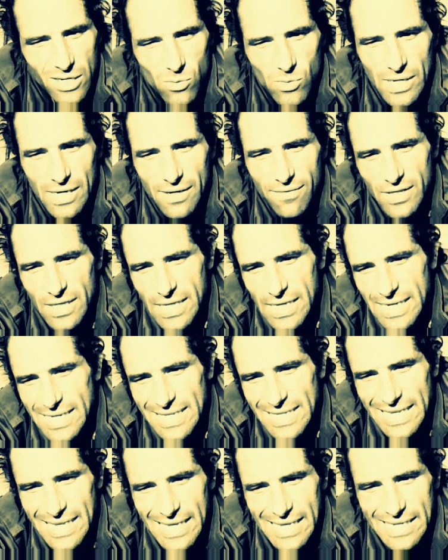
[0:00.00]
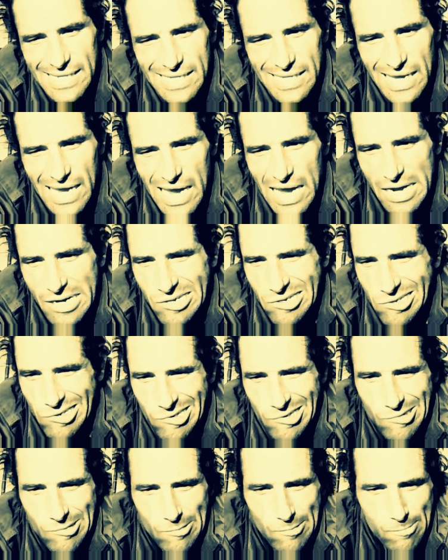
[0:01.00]
whatever they did
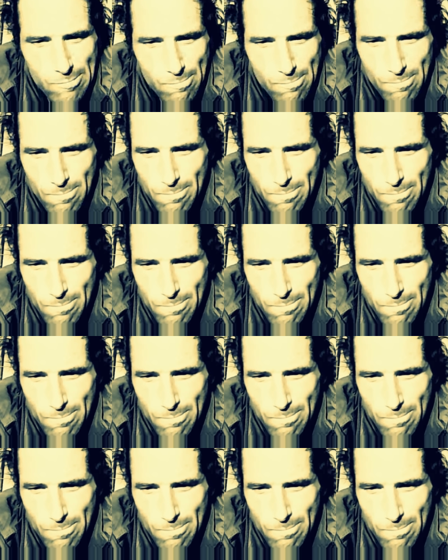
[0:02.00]
to,